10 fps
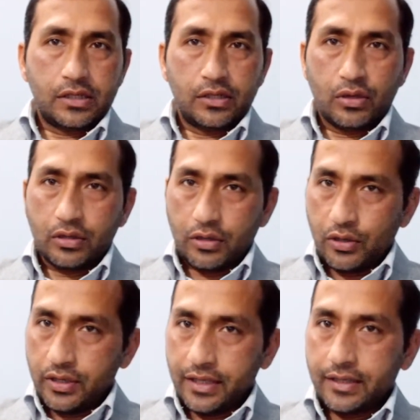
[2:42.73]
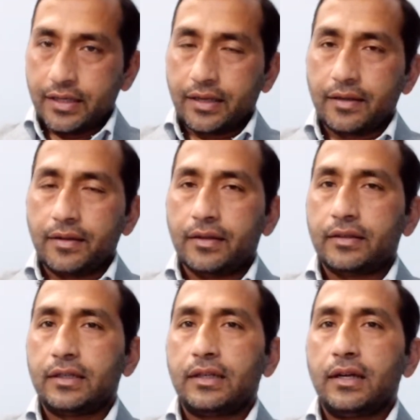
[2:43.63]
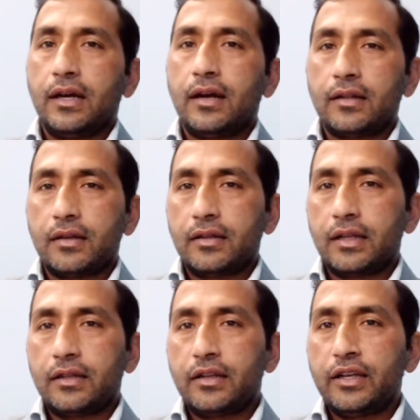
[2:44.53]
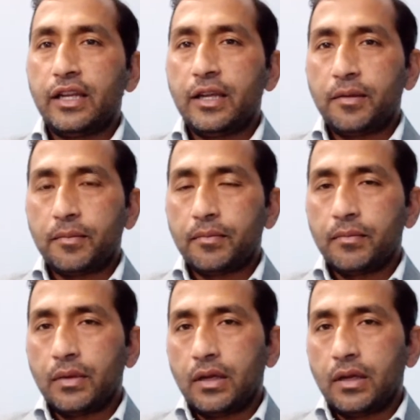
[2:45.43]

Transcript: is not the only thing. Other than the name,